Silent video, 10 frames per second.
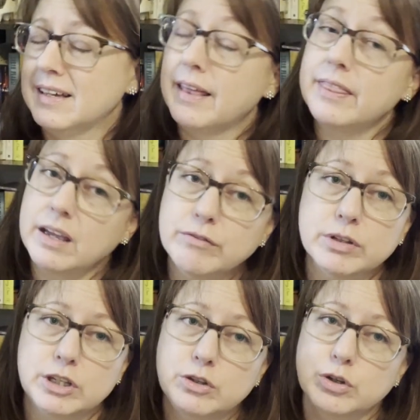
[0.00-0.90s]

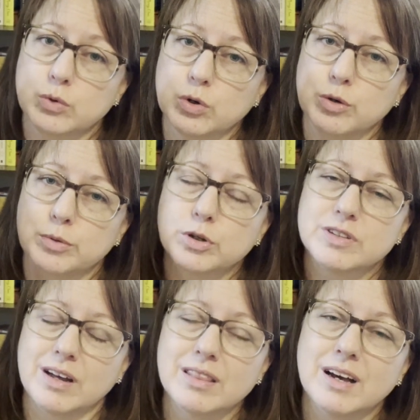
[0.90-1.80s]
thankfully you could order books
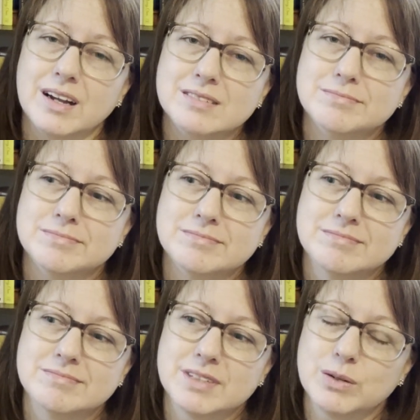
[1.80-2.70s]
online.
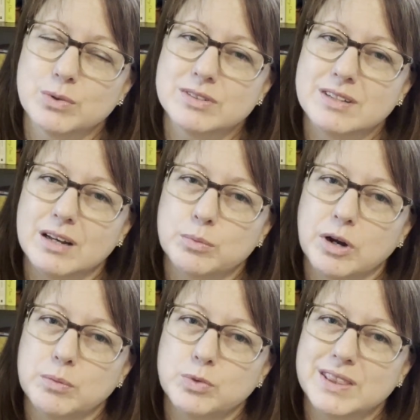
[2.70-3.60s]
There was not a
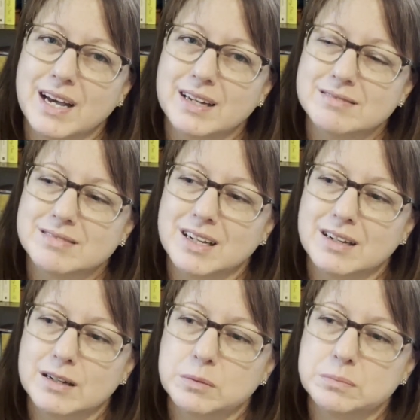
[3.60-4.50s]
problem with that.
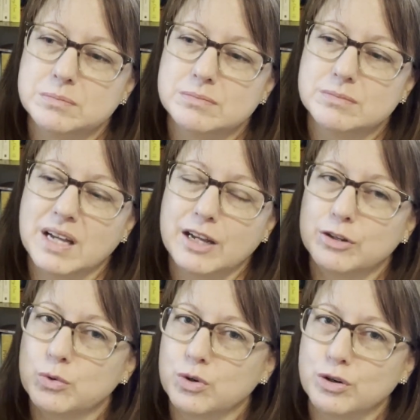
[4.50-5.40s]
I
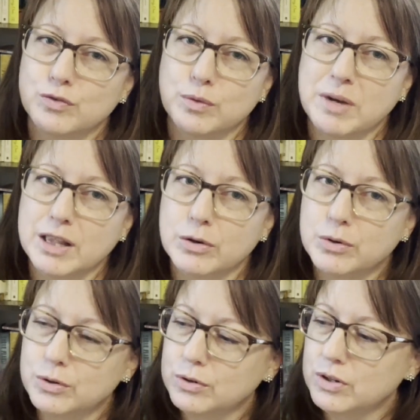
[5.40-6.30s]
could order from my
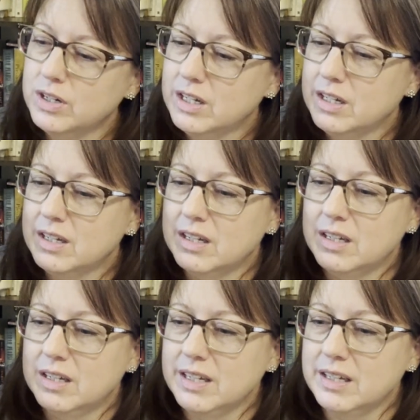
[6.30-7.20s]
local
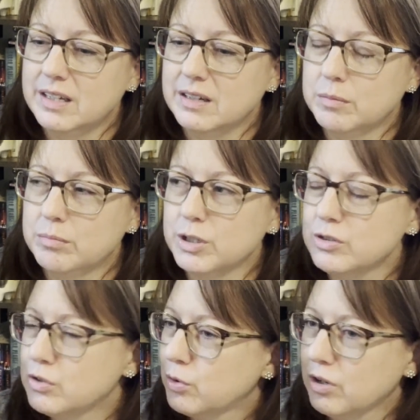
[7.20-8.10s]

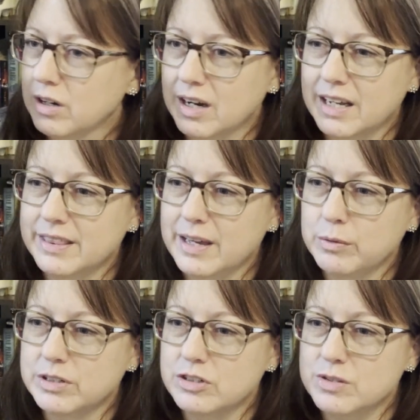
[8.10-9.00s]
bookstore, and they
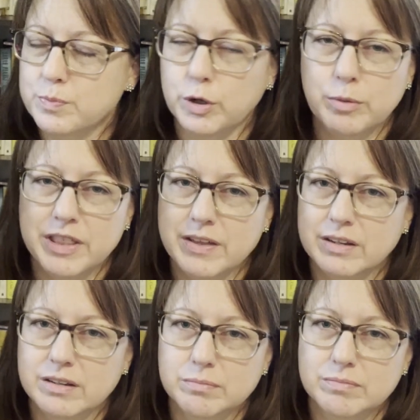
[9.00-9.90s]
would just put
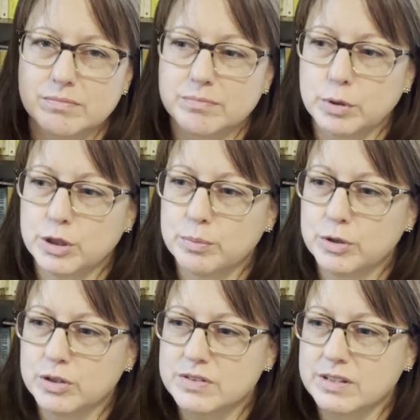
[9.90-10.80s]
the
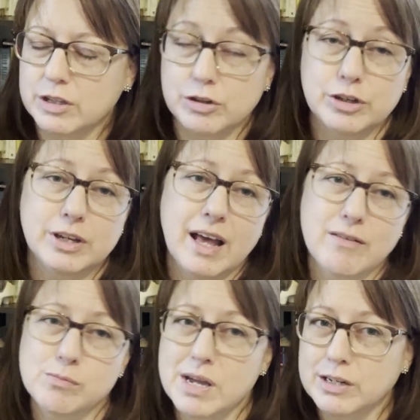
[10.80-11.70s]
books, either you could have
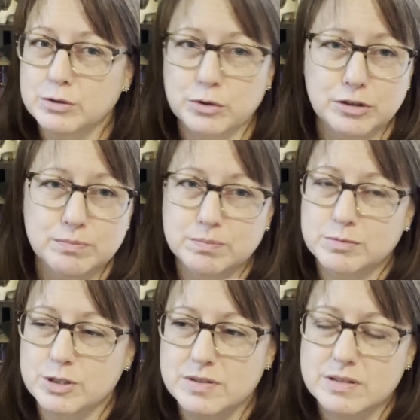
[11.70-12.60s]
them mailed or
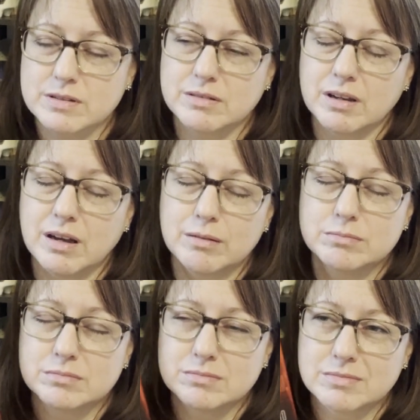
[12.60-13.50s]
just
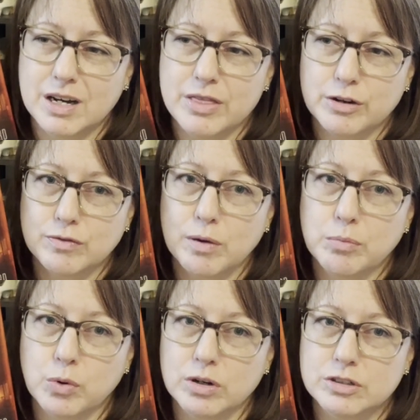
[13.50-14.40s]
on their front
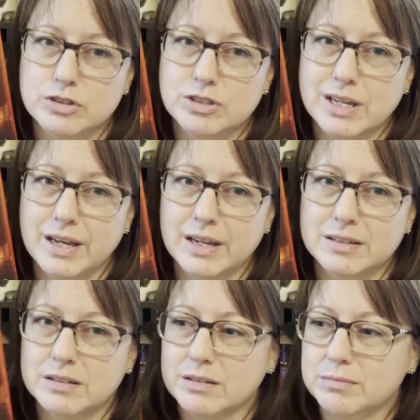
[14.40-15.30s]
porch. And